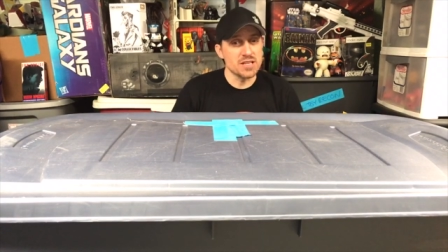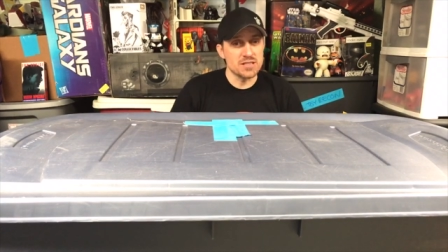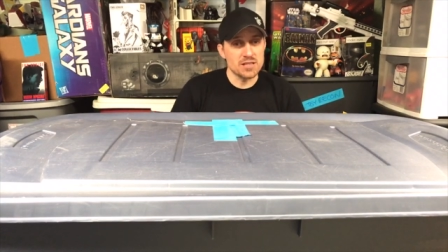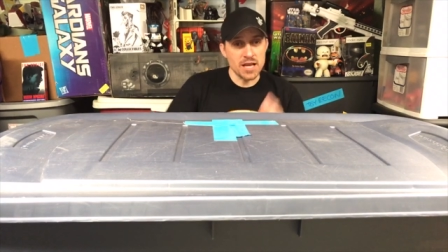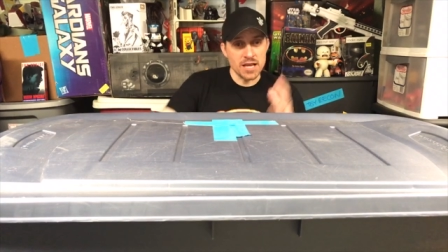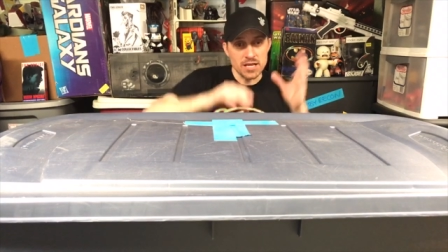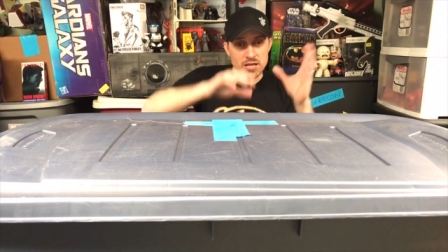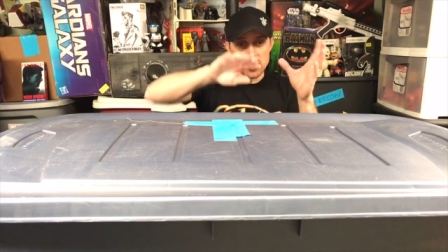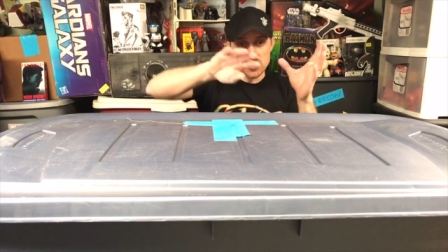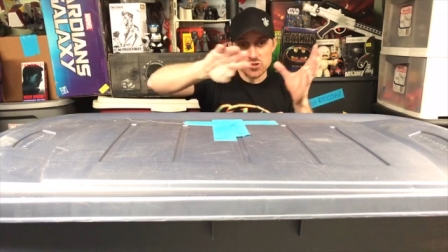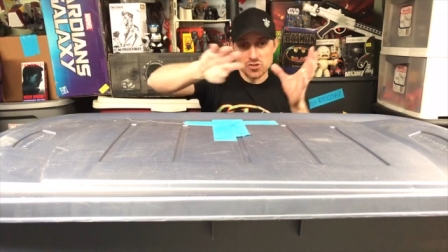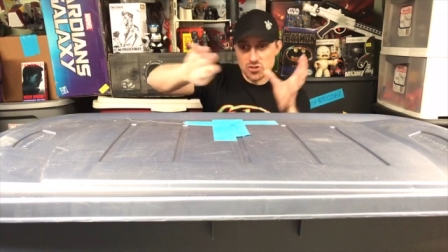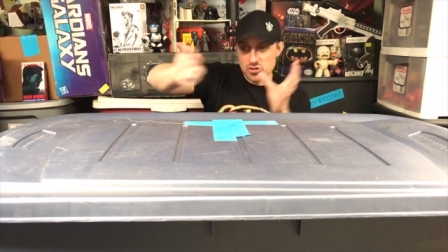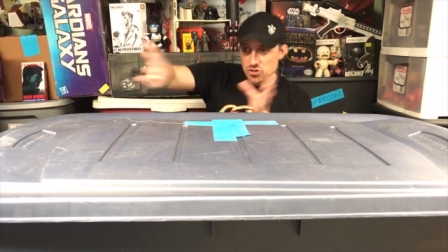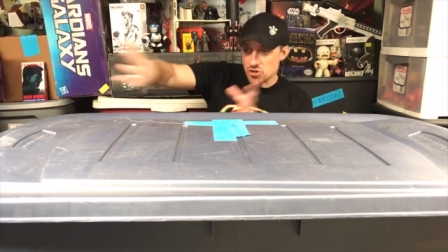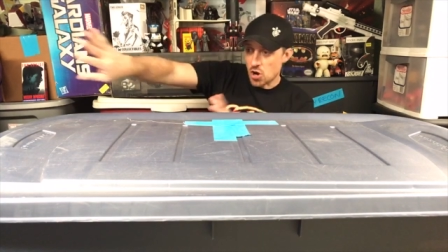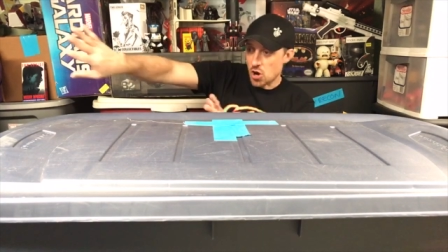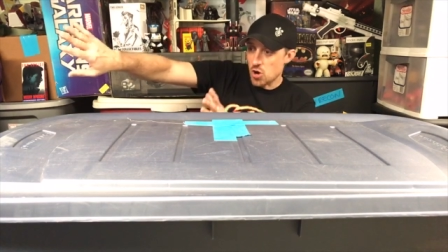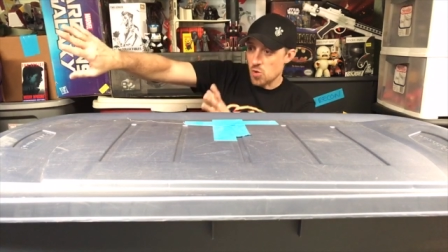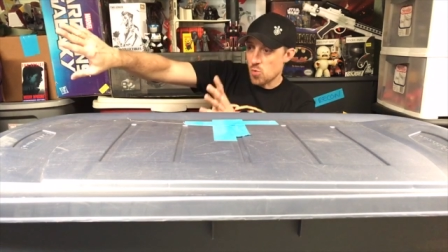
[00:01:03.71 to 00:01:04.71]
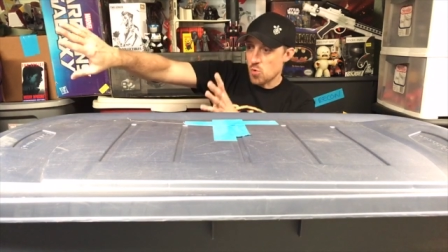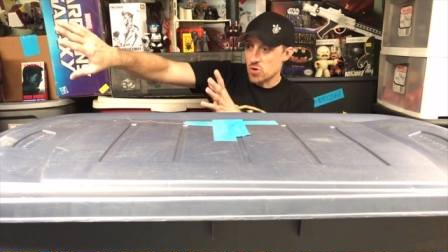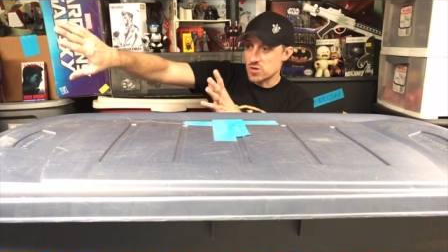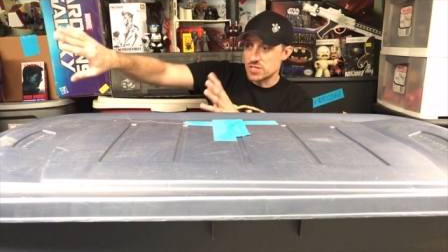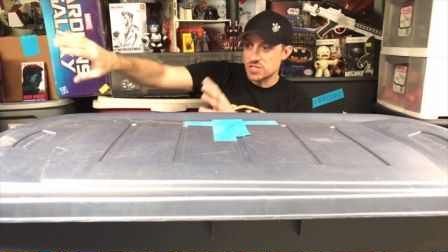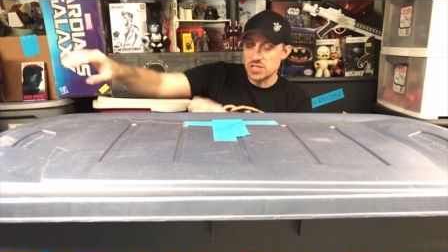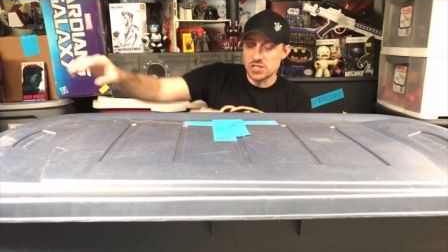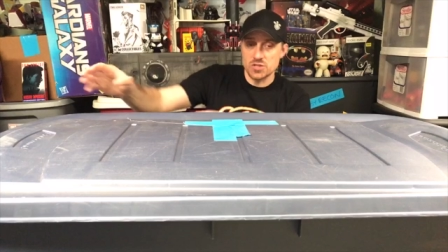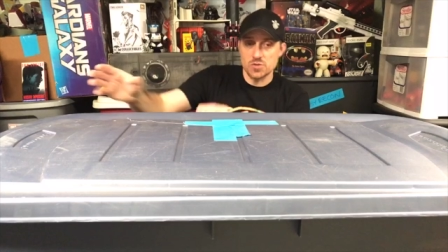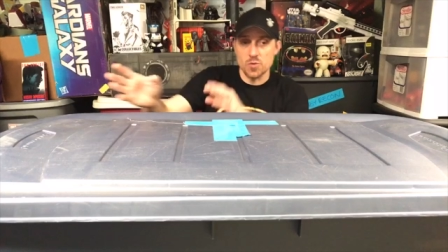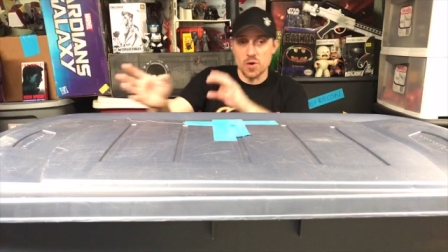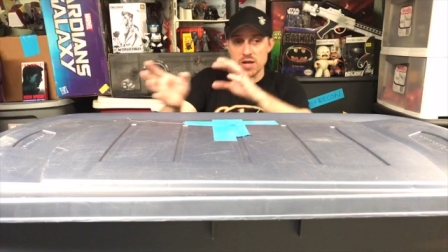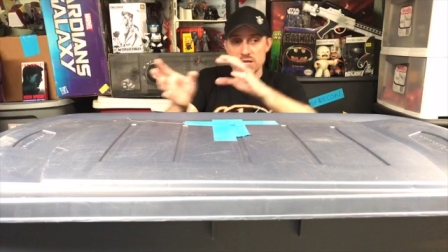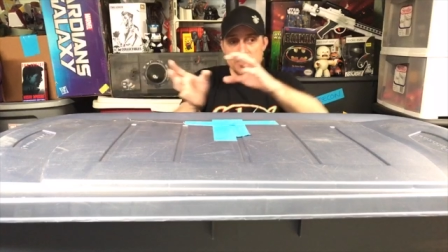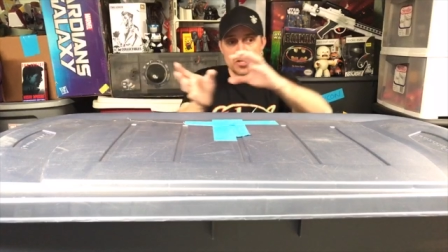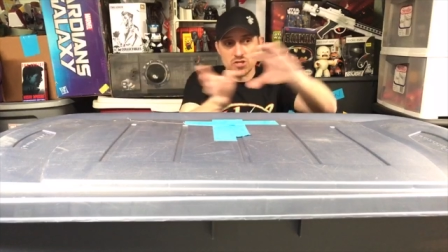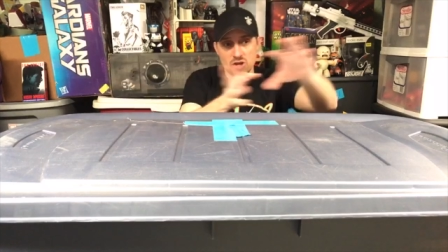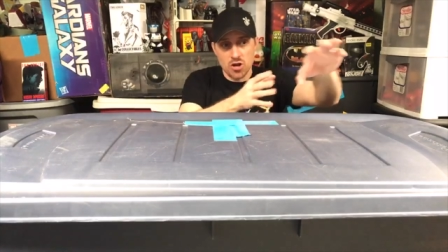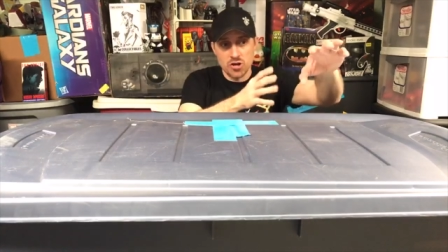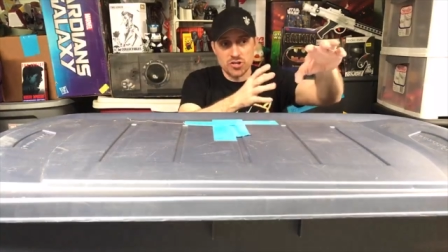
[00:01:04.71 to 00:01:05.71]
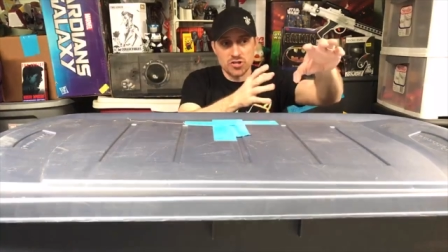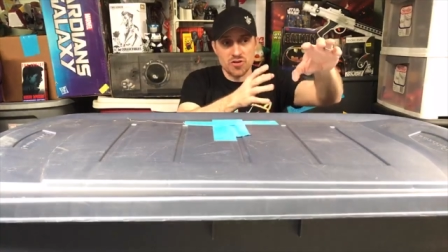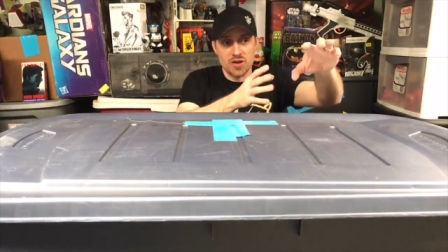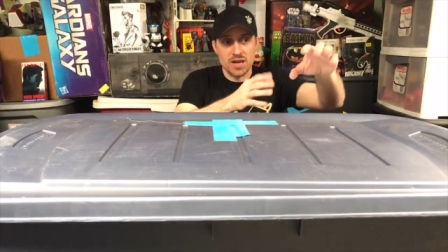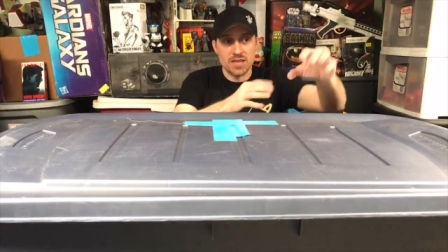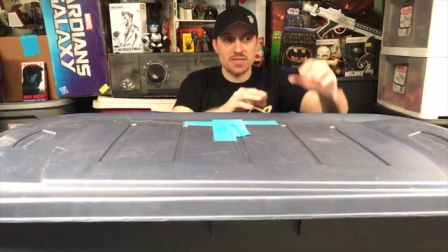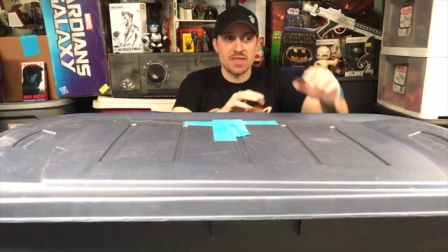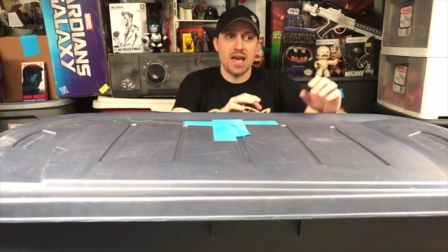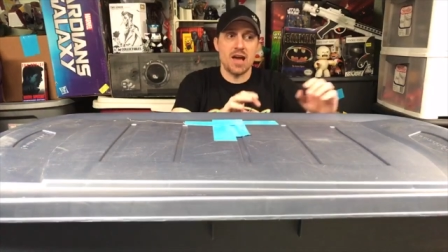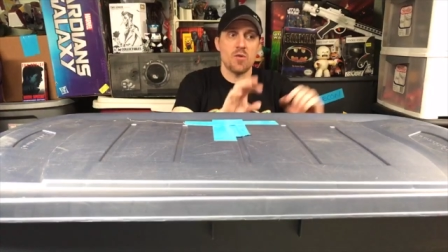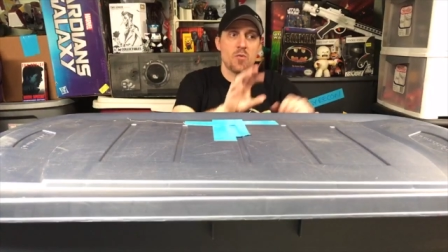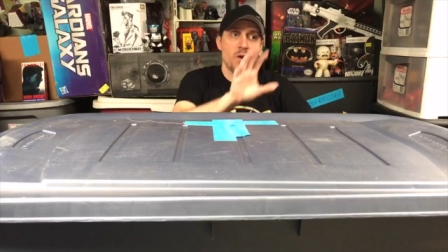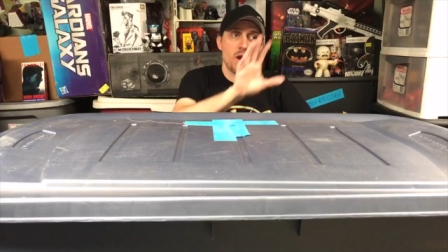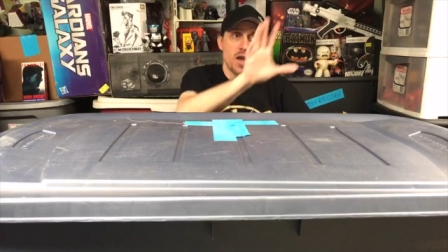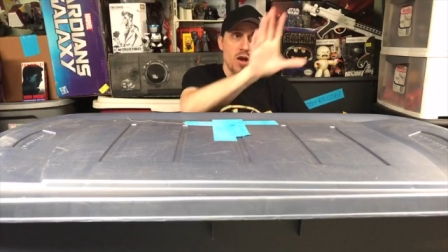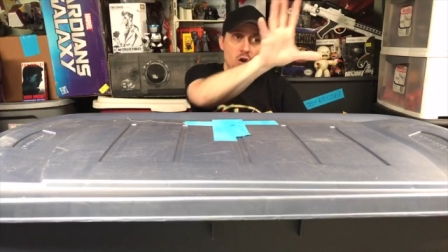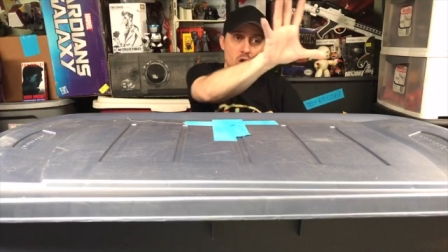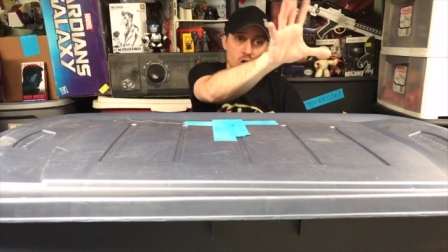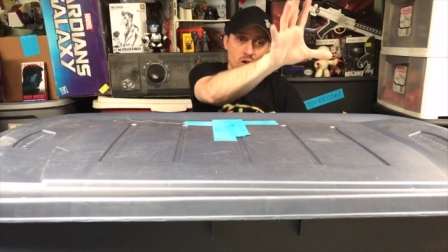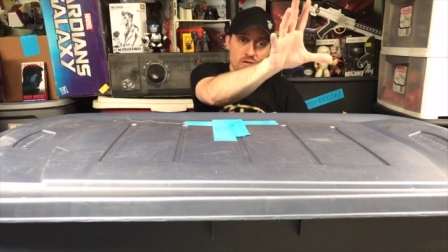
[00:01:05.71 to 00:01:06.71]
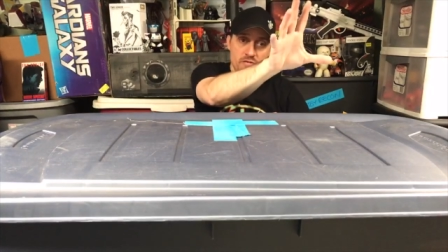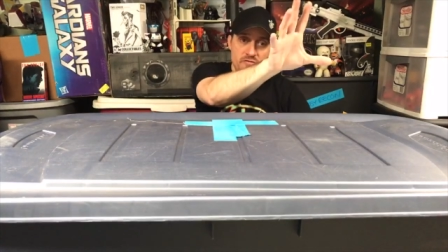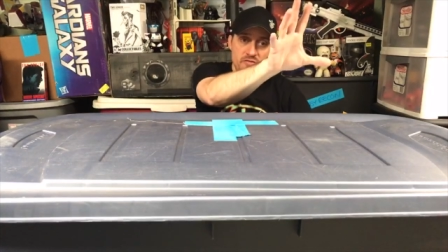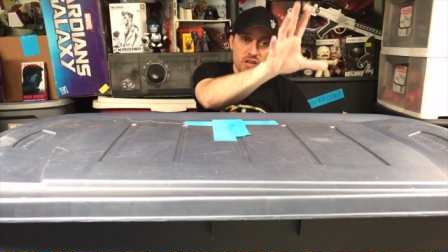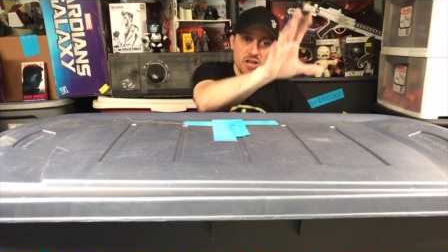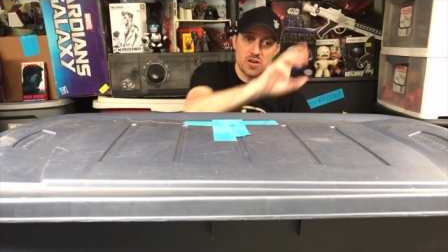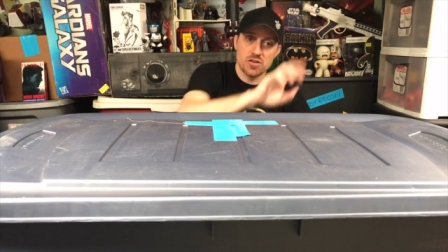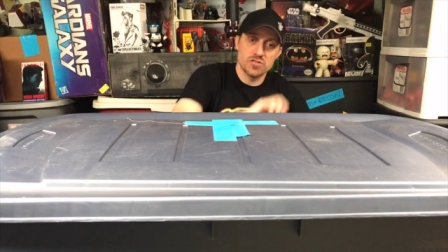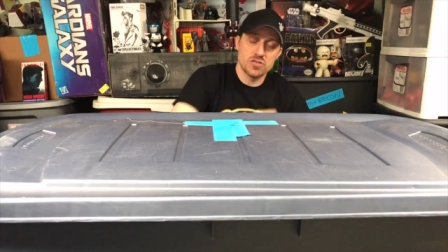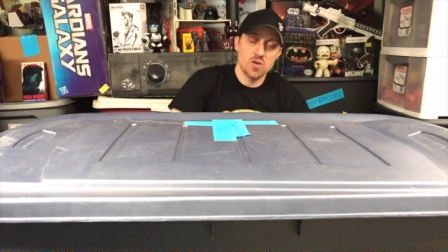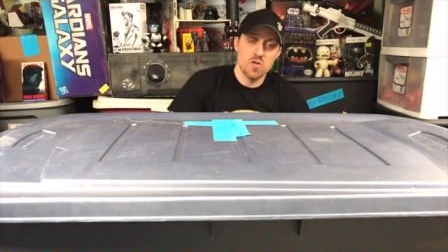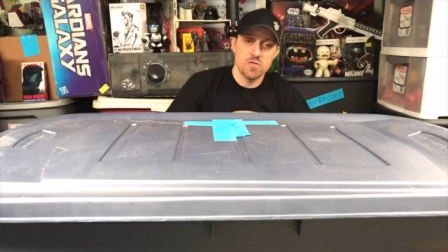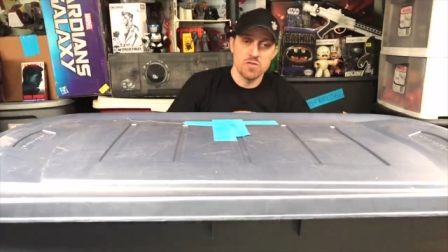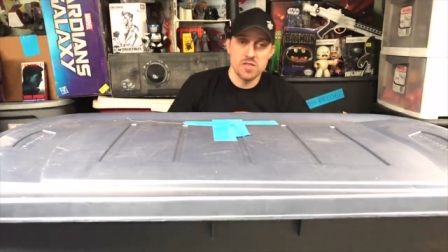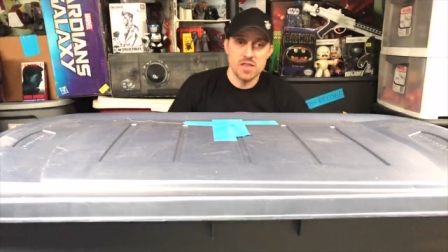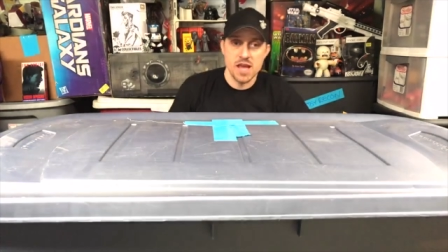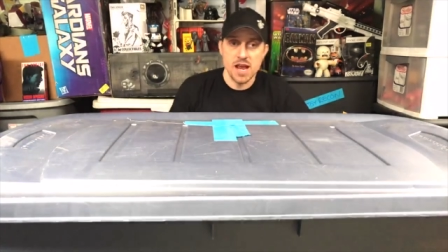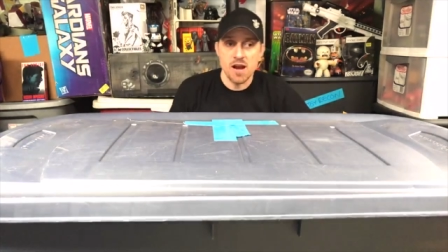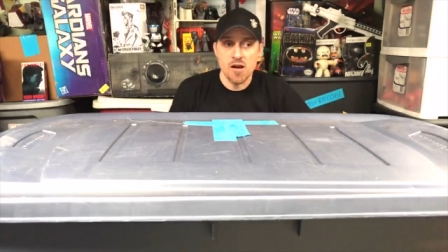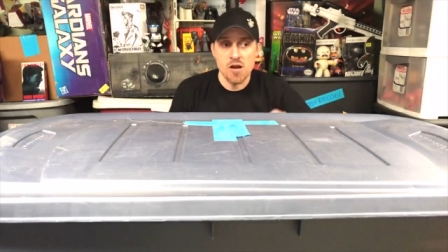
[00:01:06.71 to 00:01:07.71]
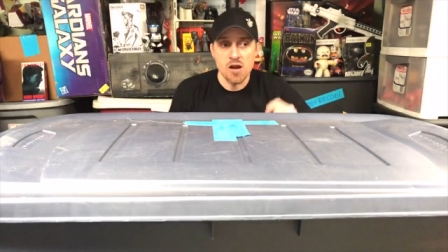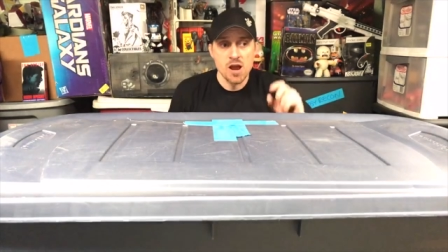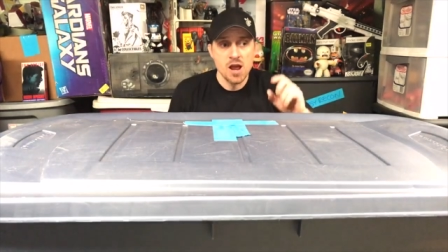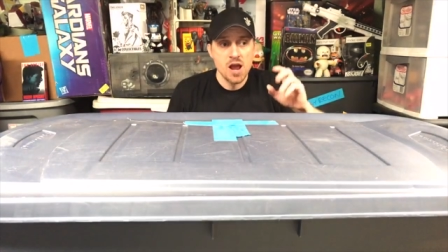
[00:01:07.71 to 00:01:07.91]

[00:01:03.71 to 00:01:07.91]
like Star Wars this way, Star Trek that way, horror figures over there.